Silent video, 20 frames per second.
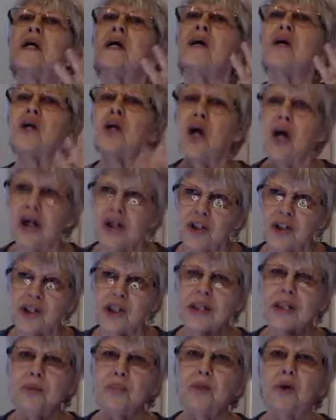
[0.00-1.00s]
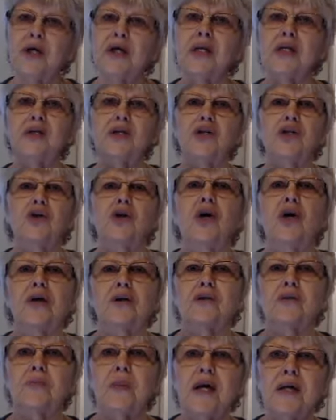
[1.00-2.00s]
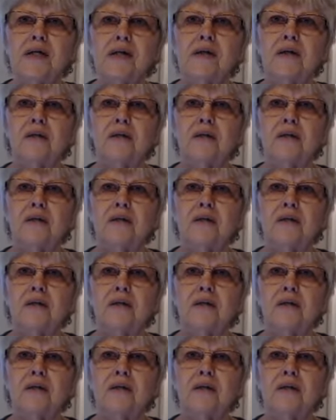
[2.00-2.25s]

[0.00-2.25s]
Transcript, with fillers: Consciously bring it into your heart space.